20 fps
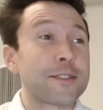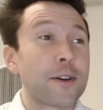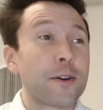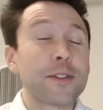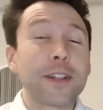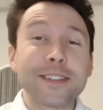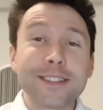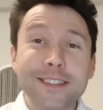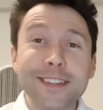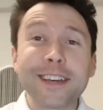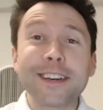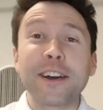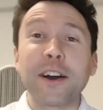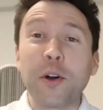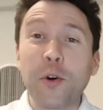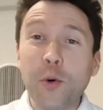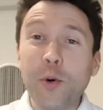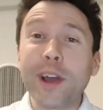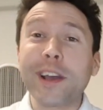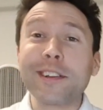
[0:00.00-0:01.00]
so let's take
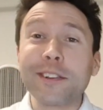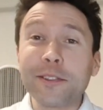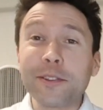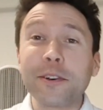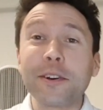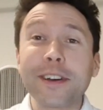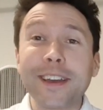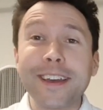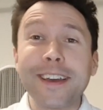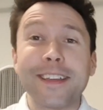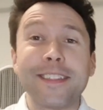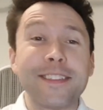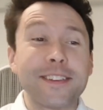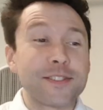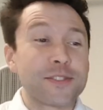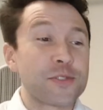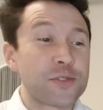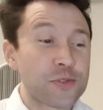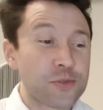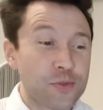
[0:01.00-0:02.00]
a quick look at
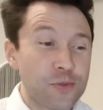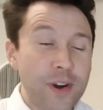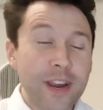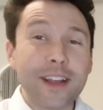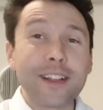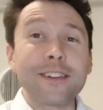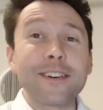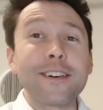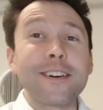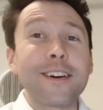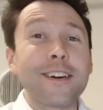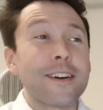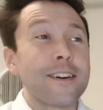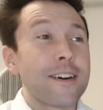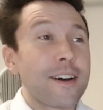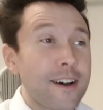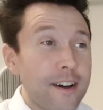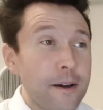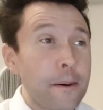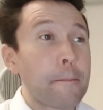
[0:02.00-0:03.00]
this trailer.
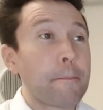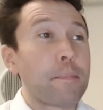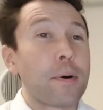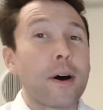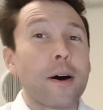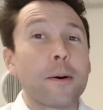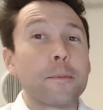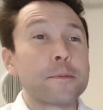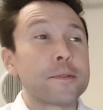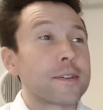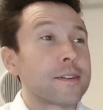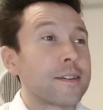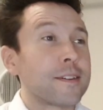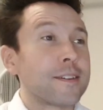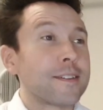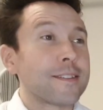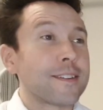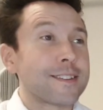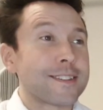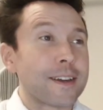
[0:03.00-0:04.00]
I'm pumped.
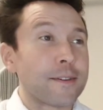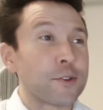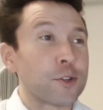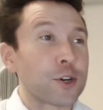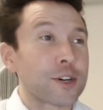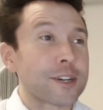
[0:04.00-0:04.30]
Let's have a